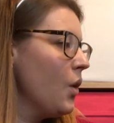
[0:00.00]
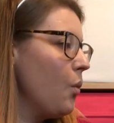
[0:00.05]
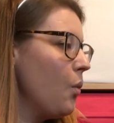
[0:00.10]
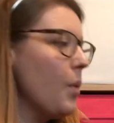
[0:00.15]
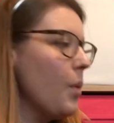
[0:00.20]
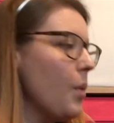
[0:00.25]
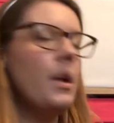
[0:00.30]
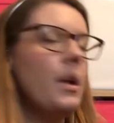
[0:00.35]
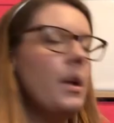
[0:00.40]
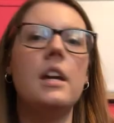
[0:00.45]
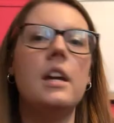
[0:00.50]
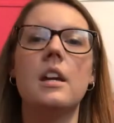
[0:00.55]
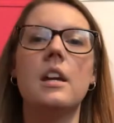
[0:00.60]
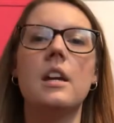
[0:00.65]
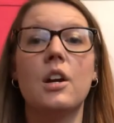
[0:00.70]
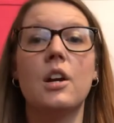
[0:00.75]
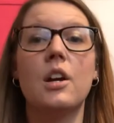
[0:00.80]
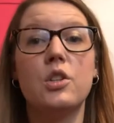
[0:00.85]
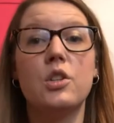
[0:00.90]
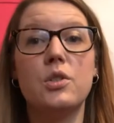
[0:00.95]
will
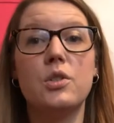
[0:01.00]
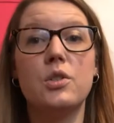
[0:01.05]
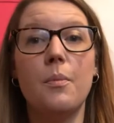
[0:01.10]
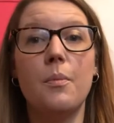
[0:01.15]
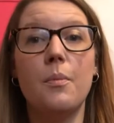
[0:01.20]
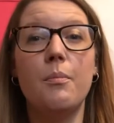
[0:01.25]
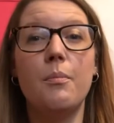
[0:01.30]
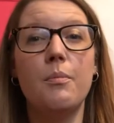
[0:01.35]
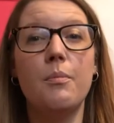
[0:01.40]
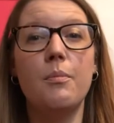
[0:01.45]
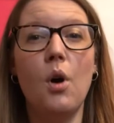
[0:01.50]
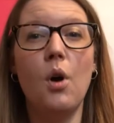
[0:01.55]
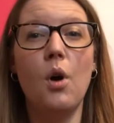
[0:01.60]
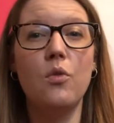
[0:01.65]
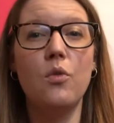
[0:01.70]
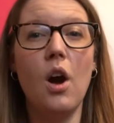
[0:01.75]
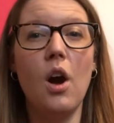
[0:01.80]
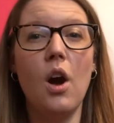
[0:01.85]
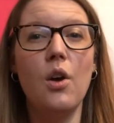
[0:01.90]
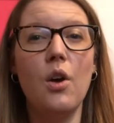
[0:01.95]
be
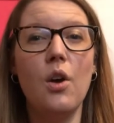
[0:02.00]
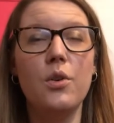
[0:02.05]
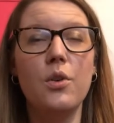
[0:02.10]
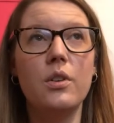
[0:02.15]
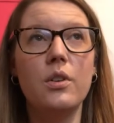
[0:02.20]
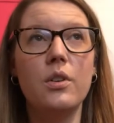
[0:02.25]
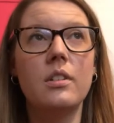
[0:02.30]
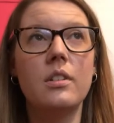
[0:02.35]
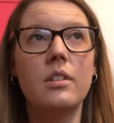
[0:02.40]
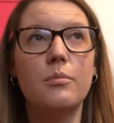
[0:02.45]
tomorrow,